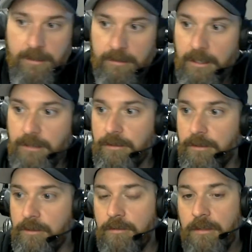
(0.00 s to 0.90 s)
I'd like to
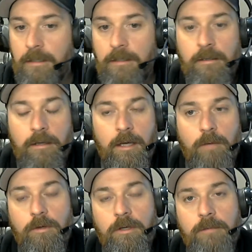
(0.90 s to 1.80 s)
do.
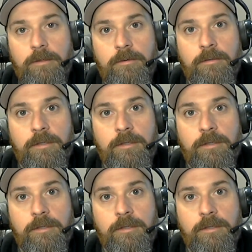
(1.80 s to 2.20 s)
We're going to be doing